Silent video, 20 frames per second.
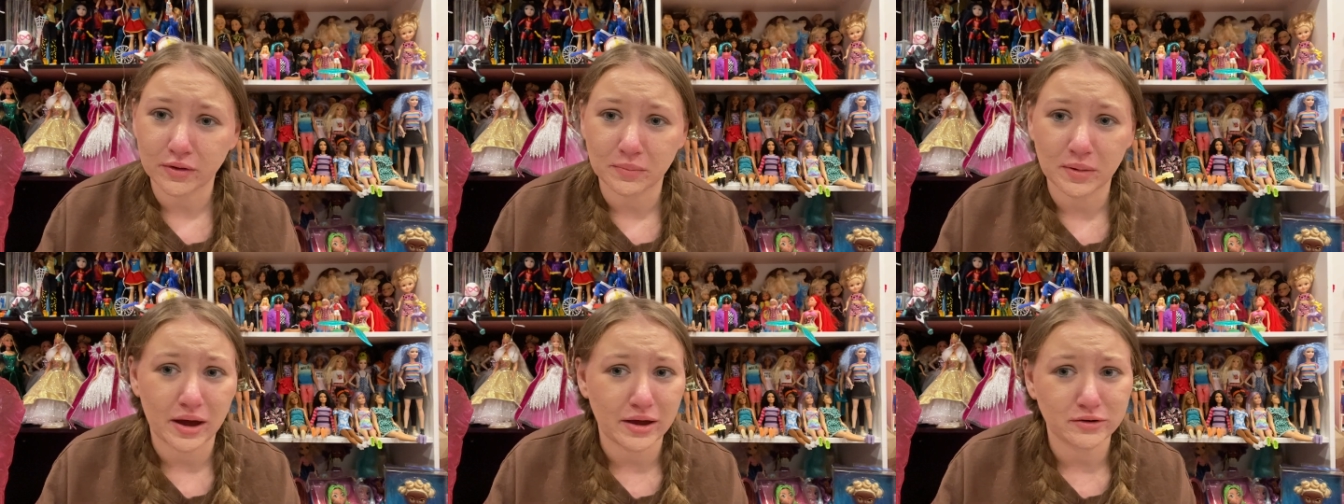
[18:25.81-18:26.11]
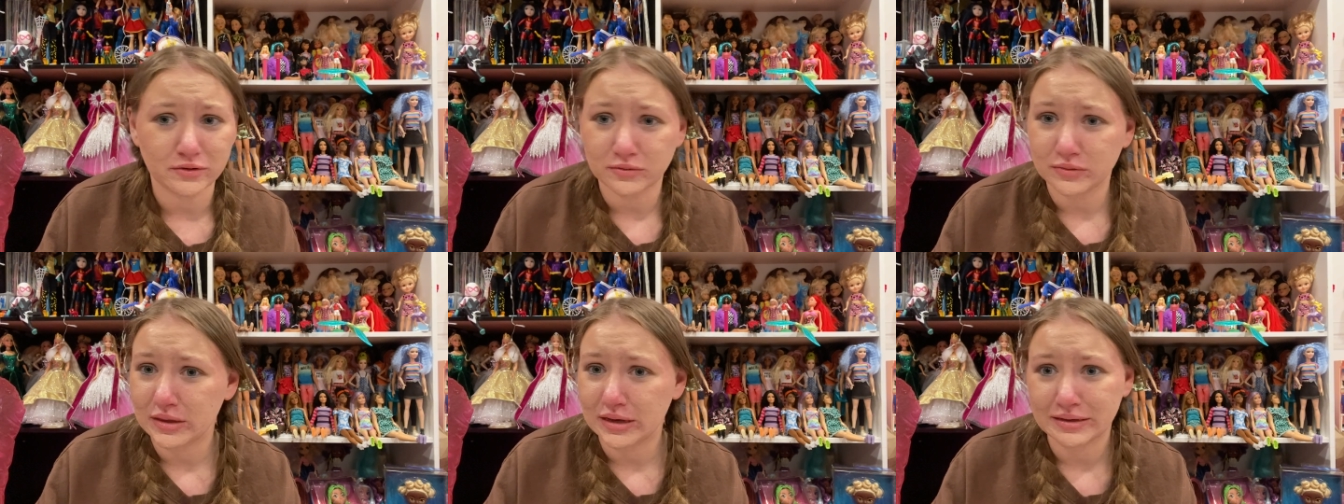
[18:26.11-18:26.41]
but I
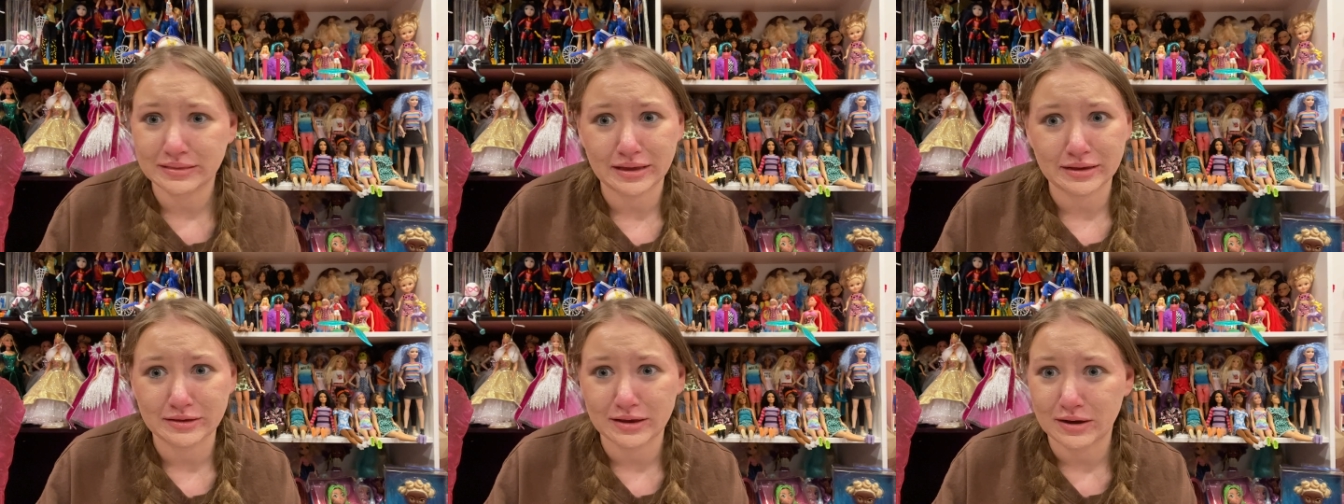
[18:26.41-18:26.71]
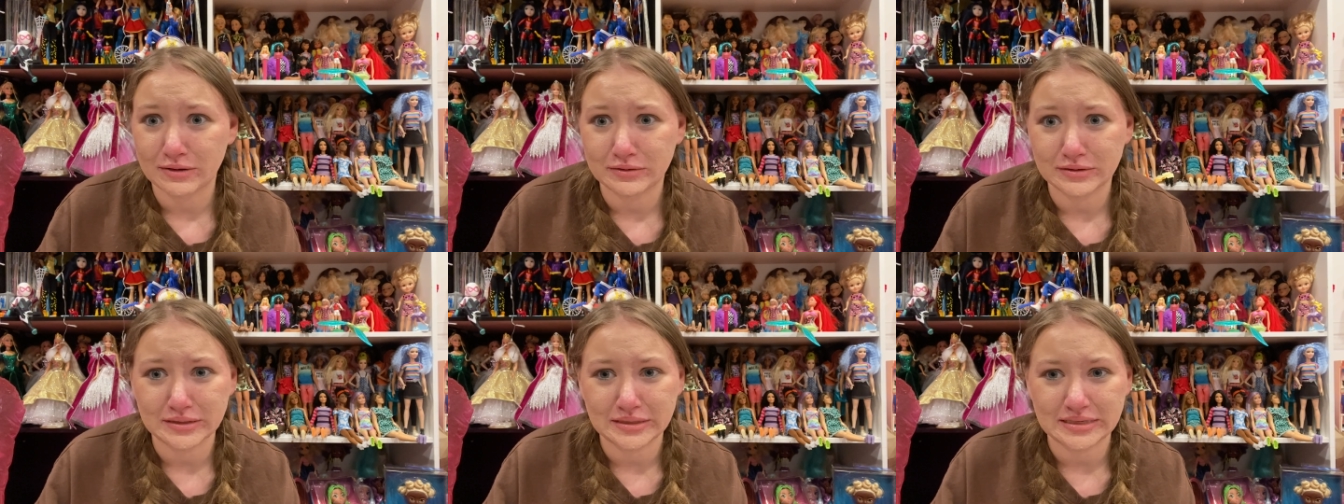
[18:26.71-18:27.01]
don't think that's how
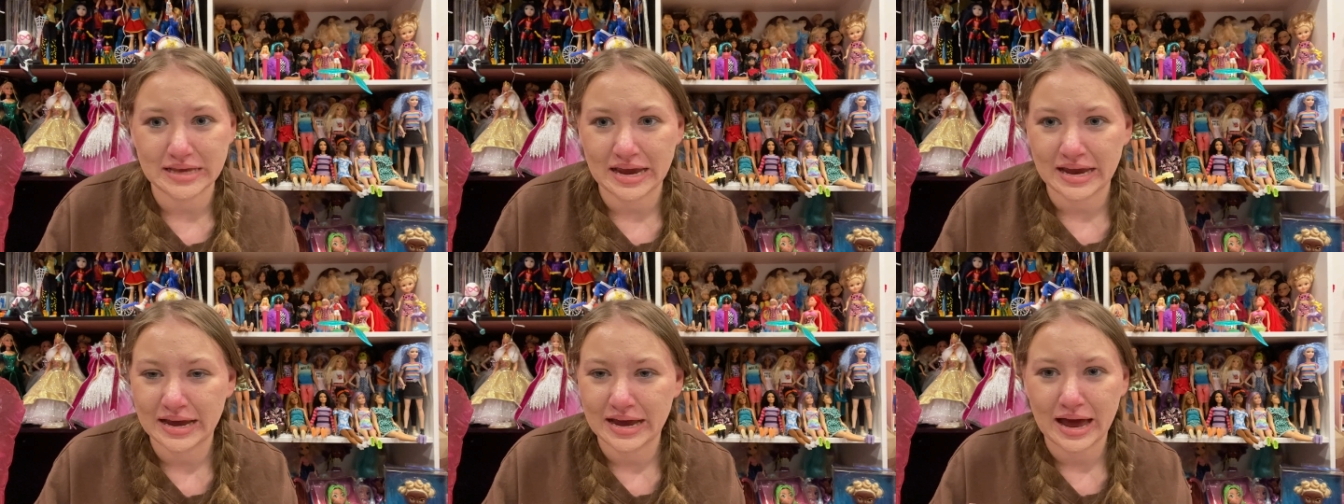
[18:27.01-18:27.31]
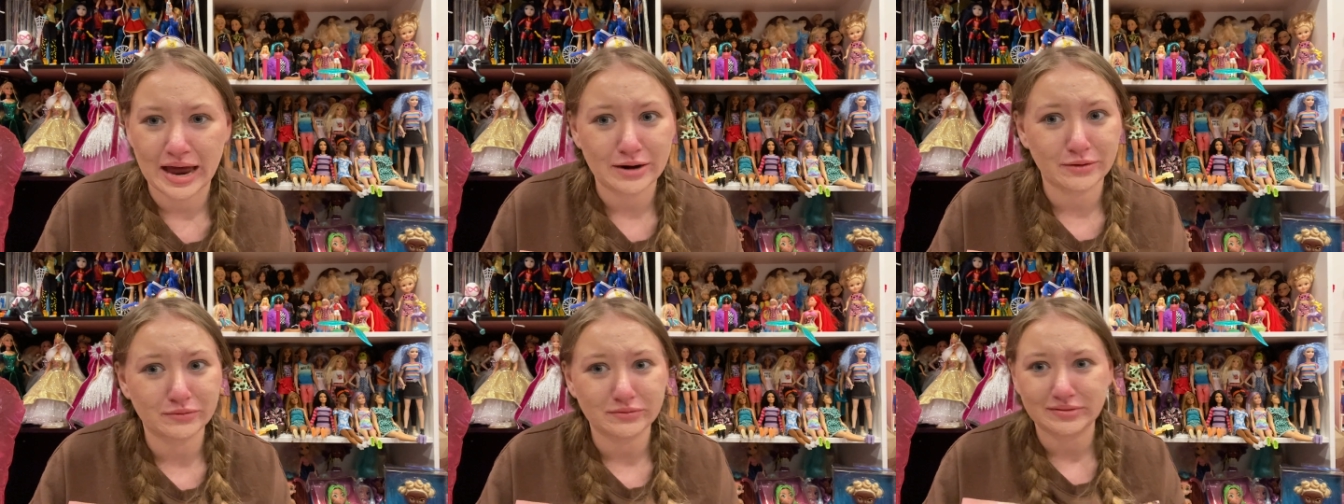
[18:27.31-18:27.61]
you say it.
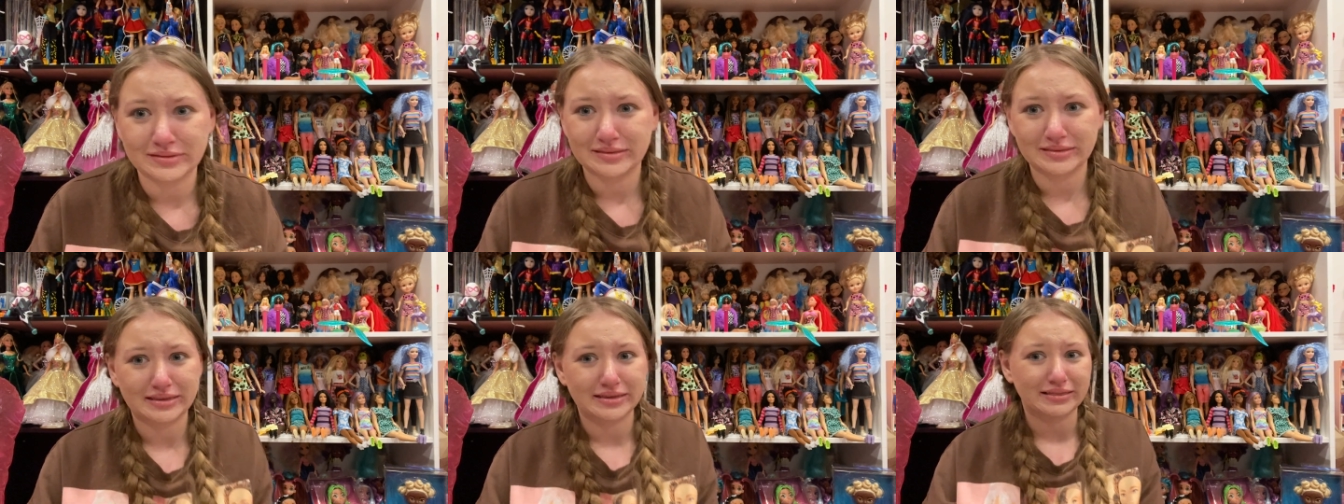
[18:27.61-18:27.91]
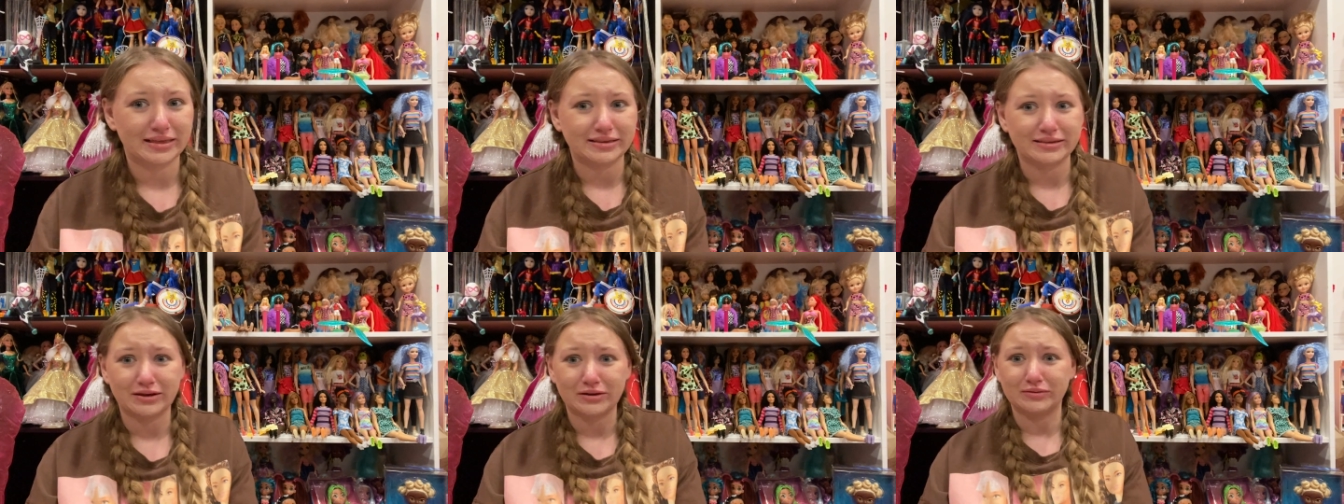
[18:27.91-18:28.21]
I don't think
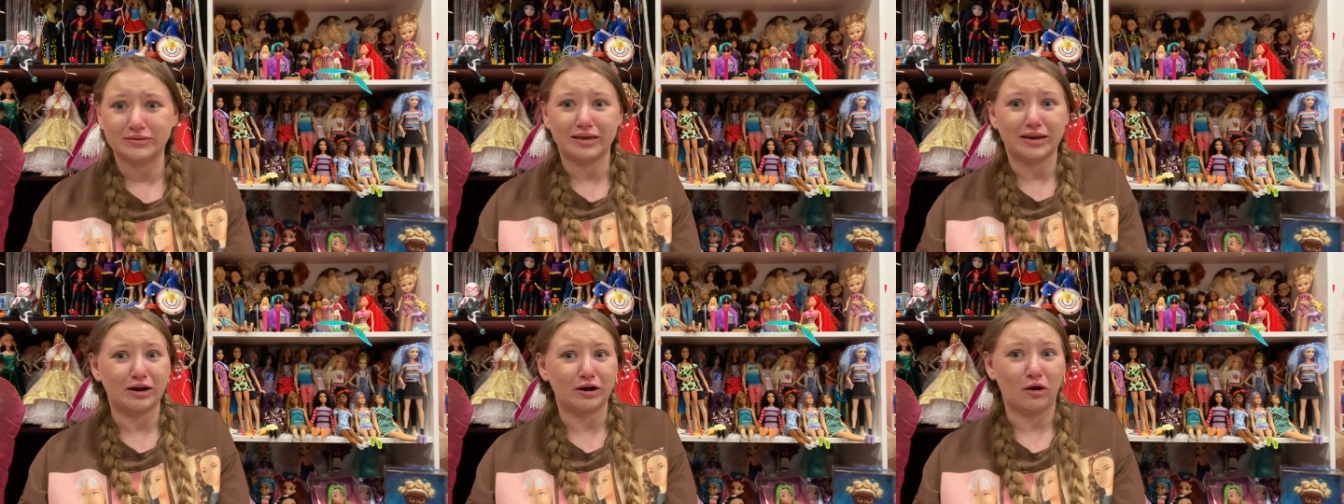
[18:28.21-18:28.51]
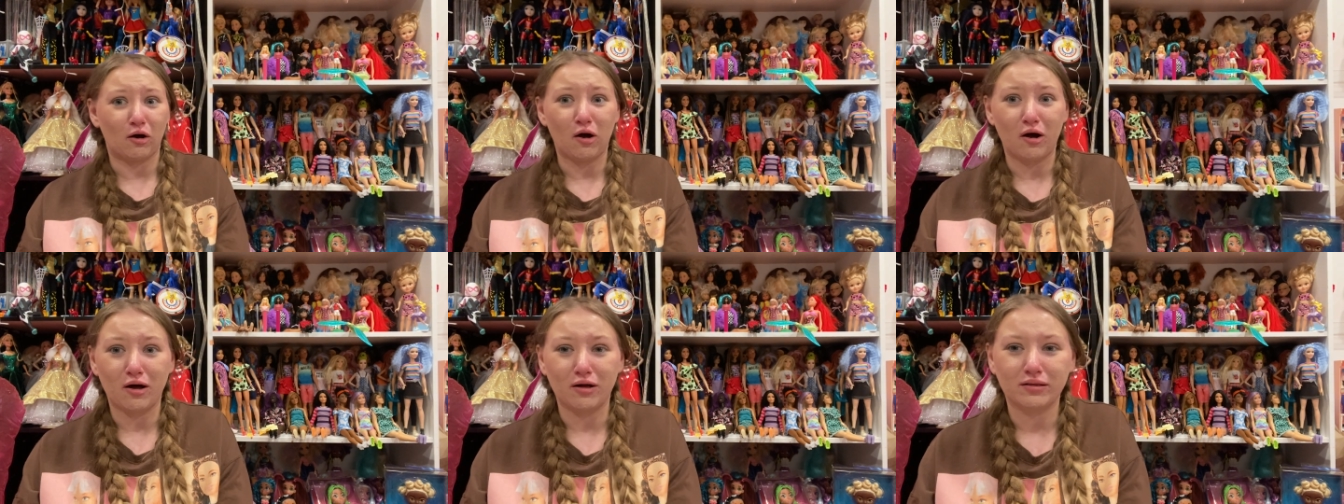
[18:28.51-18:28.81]
that's how you say it at
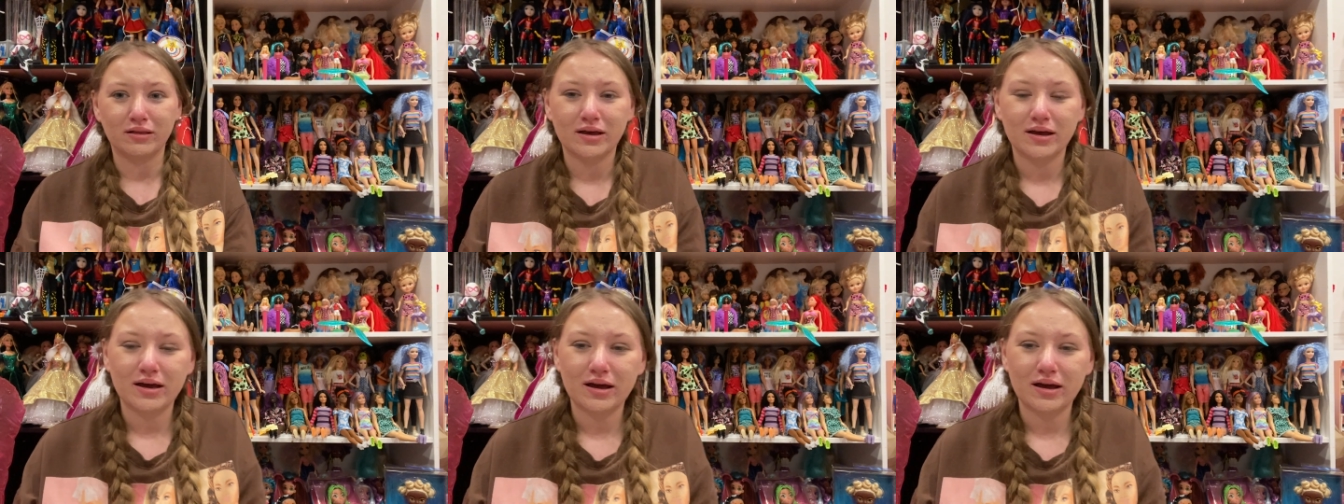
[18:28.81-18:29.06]
all.